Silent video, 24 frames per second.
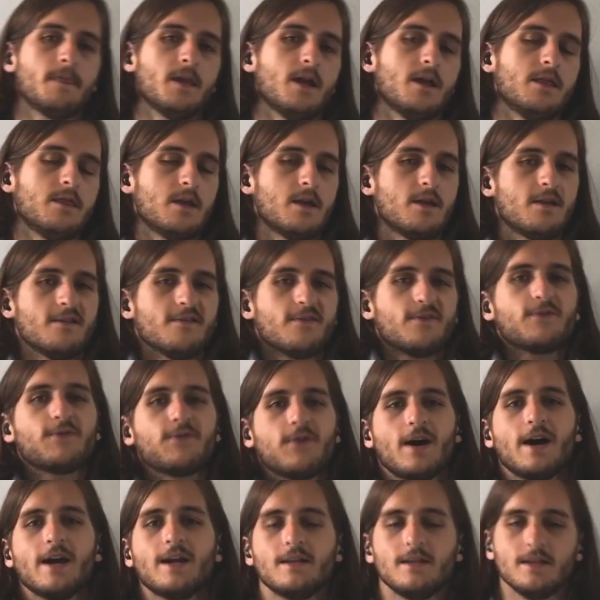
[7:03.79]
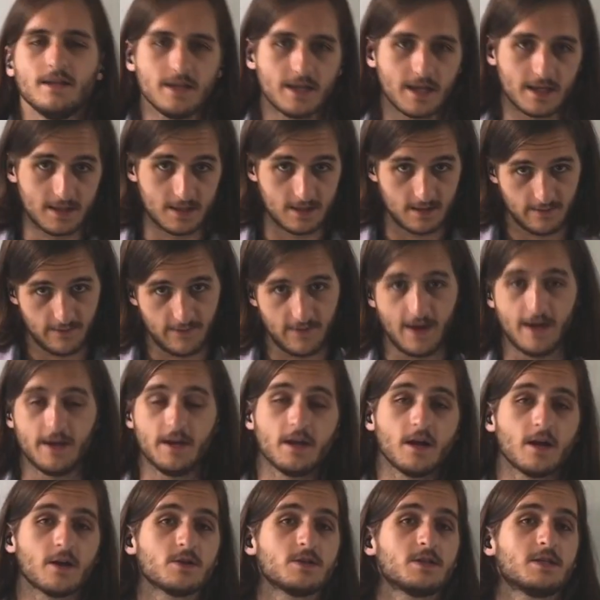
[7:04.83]
And then finally get to
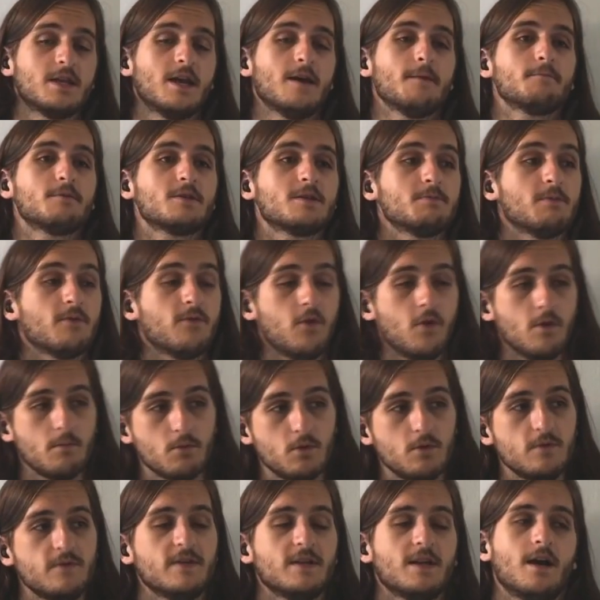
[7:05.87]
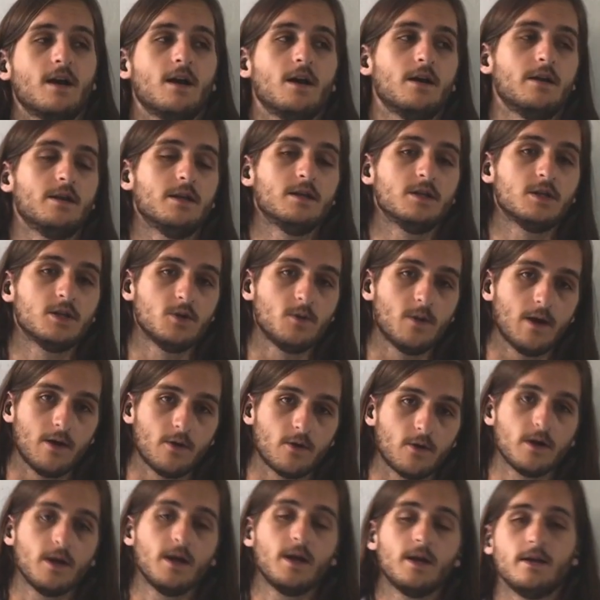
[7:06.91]
defining our steps before moving on into
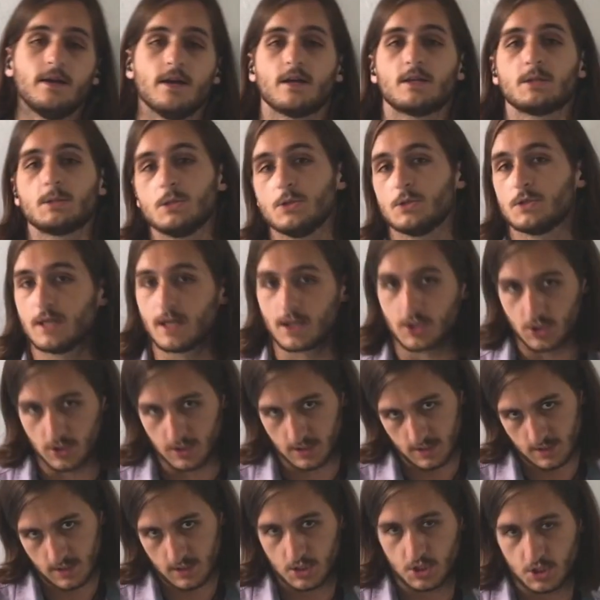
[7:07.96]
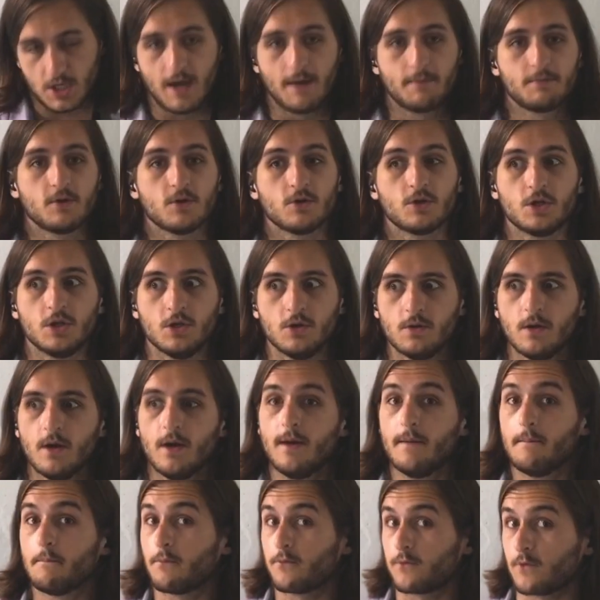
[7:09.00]
our next few sections of this chapter to
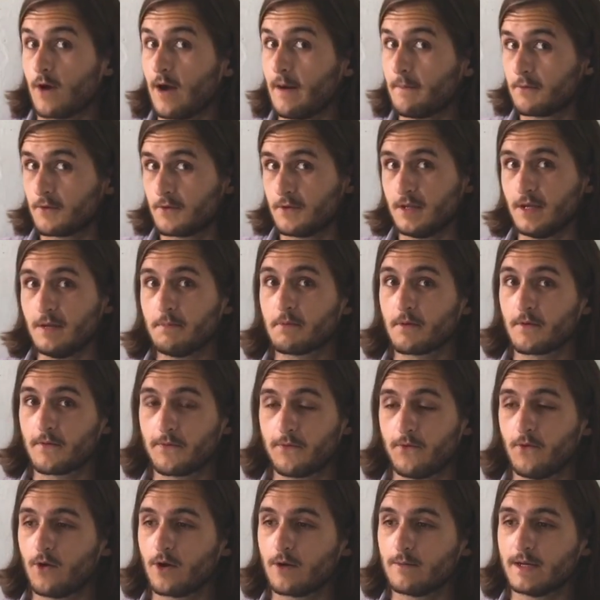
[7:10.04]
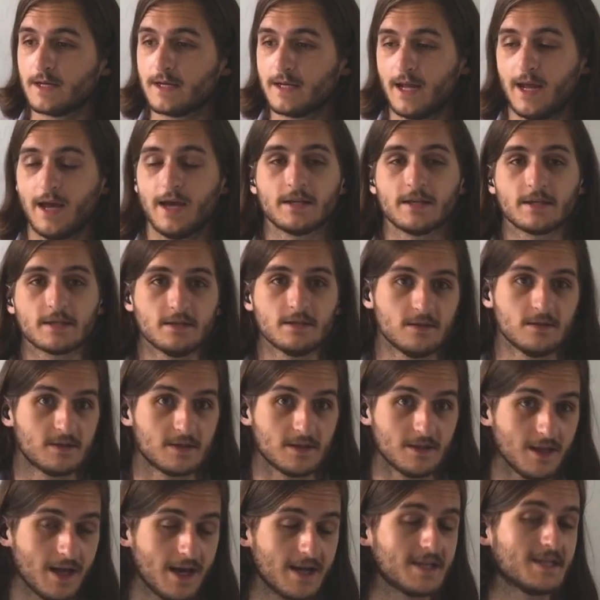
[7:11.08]
properly perform a test. There's
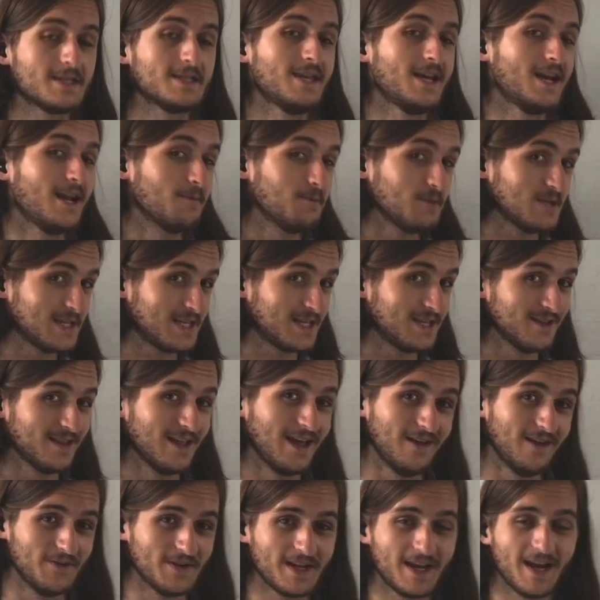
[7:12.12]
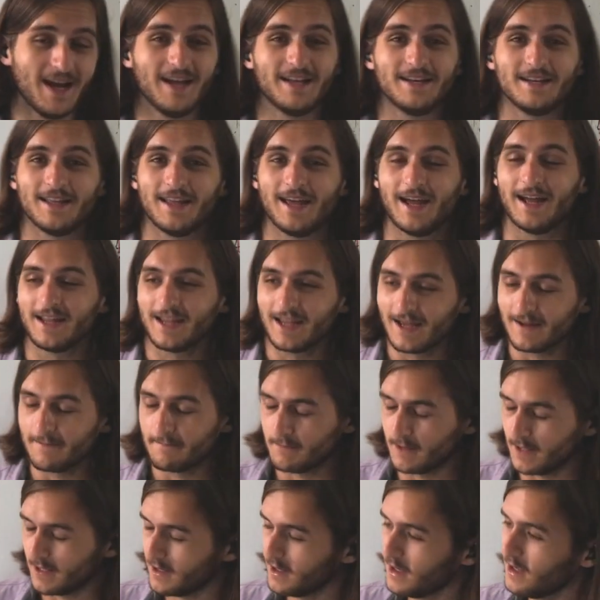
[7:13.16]
a lot of setup. We still haven't gotten to that
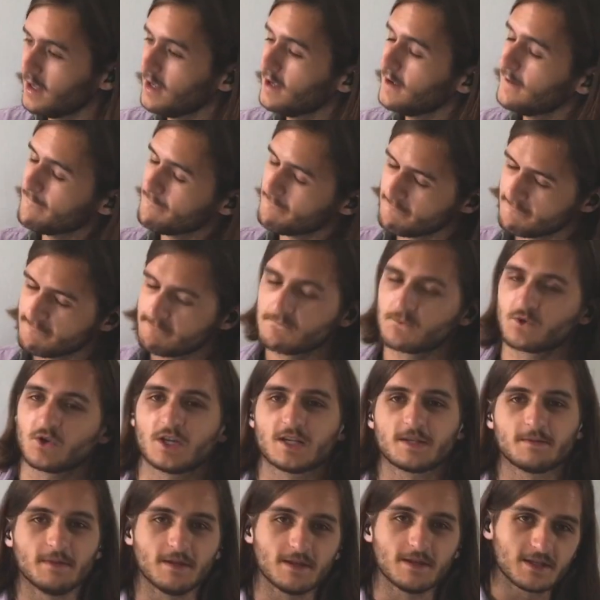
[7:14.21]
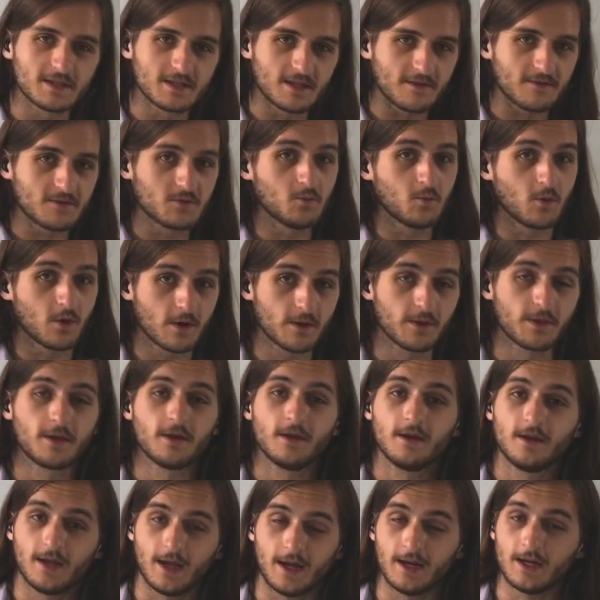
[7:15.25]
yet, but trust me, this stuff's worth
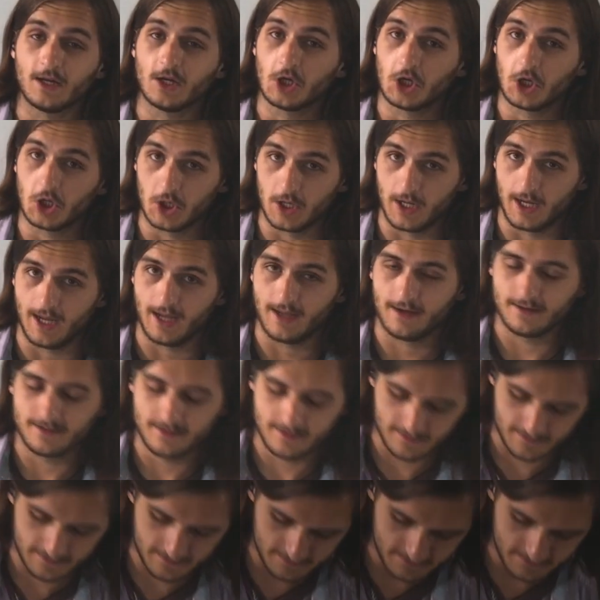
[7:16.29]
getting good at.